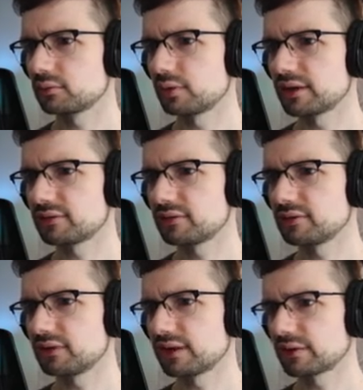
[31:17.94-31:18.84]
Why is
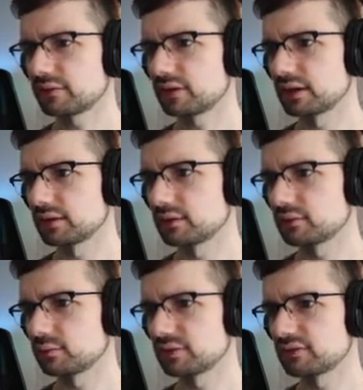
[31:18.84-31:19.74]
this not a thing?
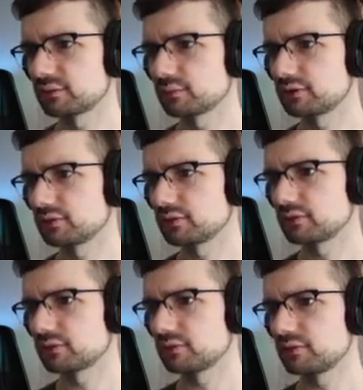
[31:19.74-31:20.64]
What's
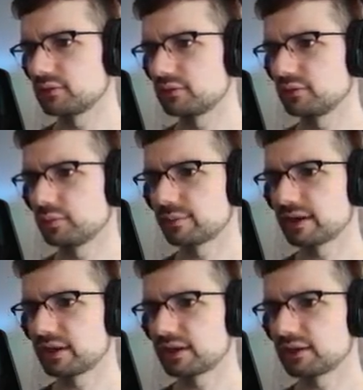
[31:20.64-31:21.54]
what's? What am I
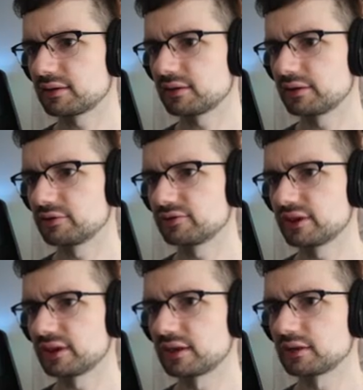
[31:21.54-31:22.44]
not
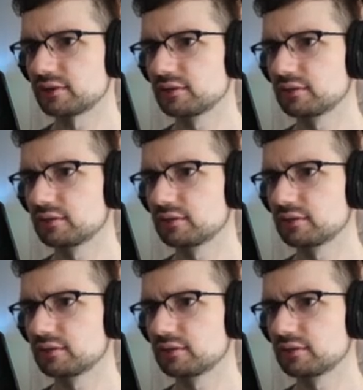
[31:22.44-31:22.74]
understanding?